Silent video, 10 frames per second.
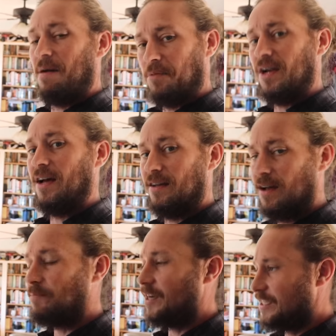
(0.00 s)
I'm gonna
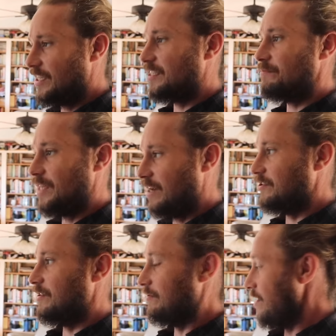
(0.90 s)
I'm gonna stick some
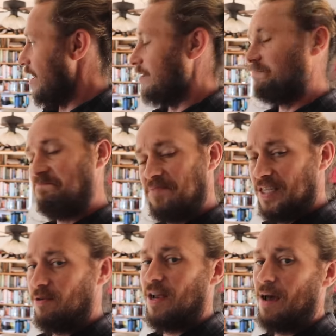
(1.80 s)
taters in the ground,
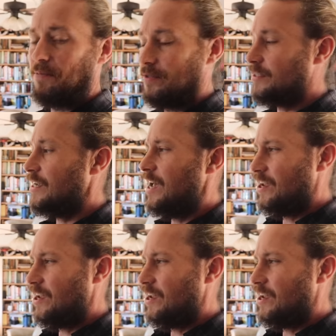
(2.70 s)
see what happens.